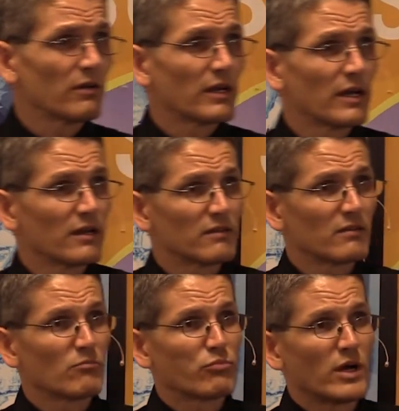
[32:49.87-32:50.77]
and add in
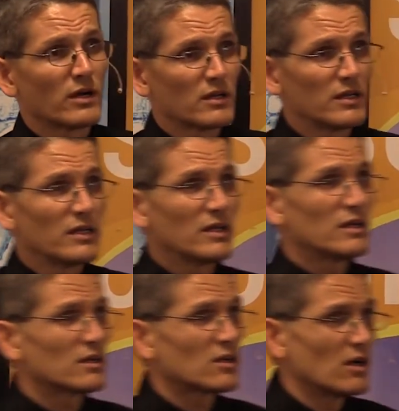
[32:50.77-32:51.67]
some broccoli
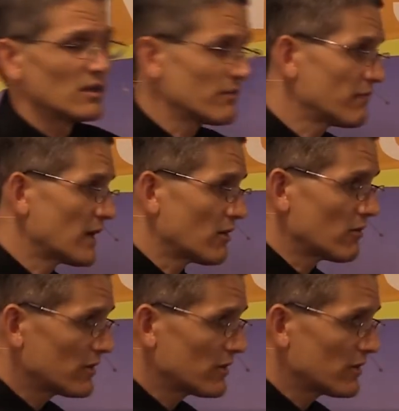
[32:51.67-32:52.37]
and cauliflower